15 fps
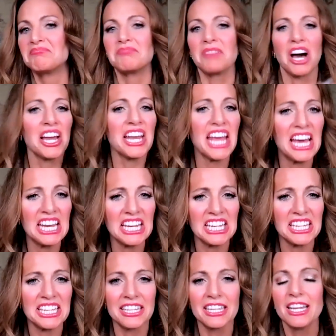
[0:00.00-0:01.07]

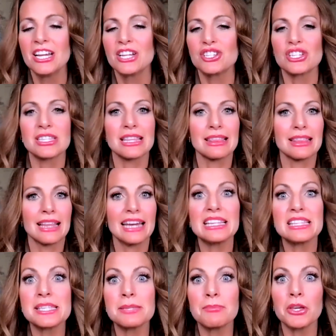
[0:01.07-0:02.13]
unedited, just let
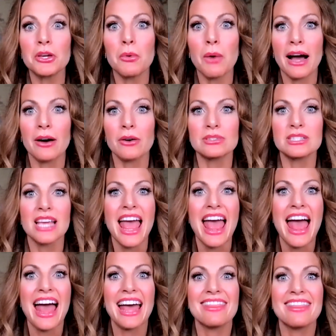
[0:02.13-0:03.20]
it spew out,
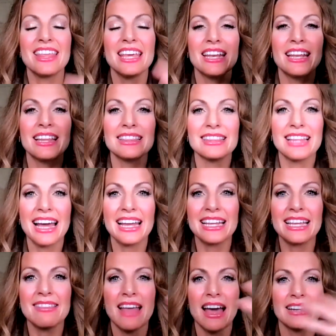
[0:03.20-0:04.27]
and then
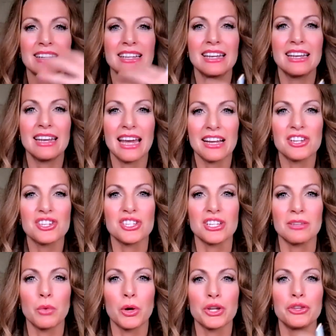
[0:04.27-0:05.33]
letting that
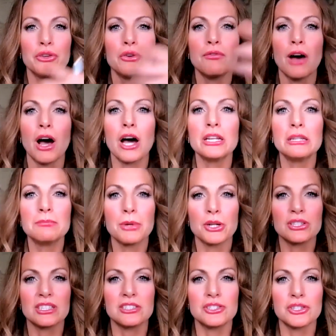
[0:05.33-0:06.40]
connection where you've
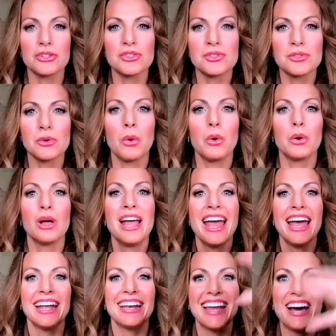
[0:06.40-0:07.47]
unburdened your soul
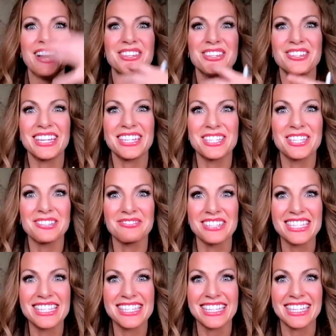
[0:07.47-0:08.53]
and now you get to
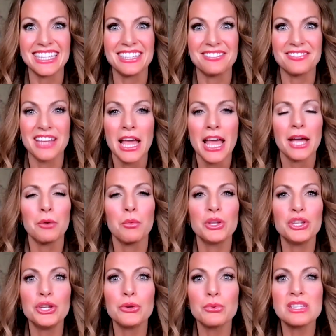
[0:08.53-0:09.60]
receive. And when
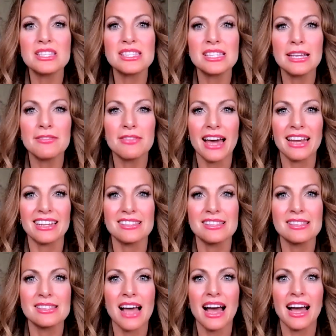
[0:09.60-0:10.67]
you receive that
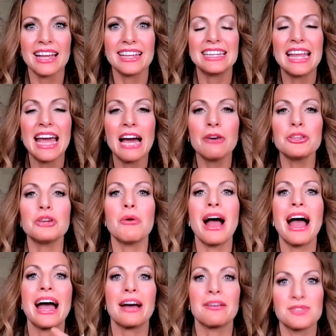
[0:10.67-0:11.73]
inside, now you
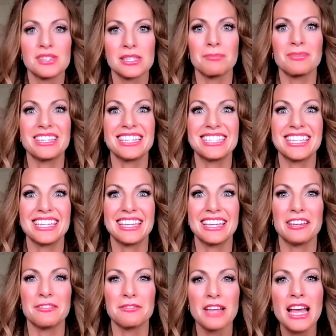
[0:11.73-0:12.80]
have something to
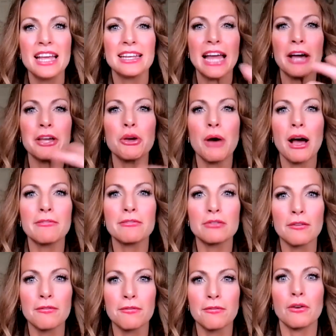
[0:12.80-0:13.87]
give. Now you have
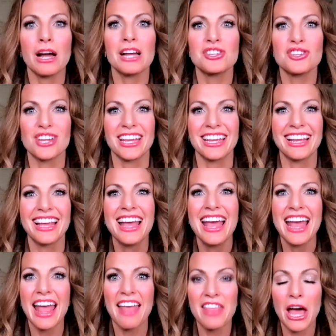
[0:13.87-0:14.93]
refreshing,
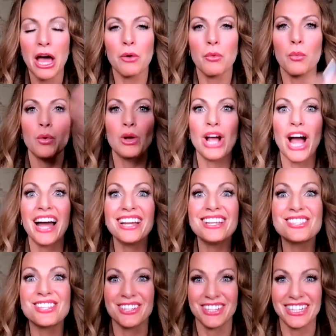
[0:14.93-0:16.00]
and that
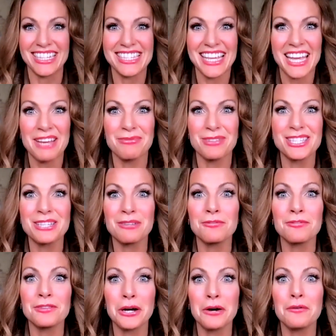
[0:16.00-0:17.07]
geyser is able to
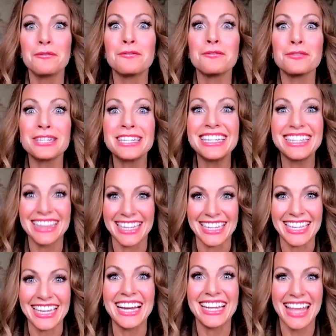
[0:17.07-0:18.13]
flow
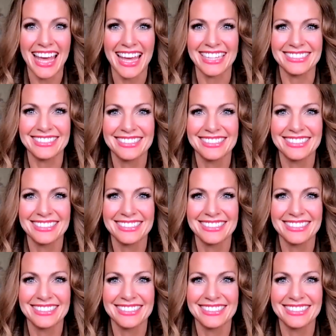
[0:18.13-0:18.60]
freely again.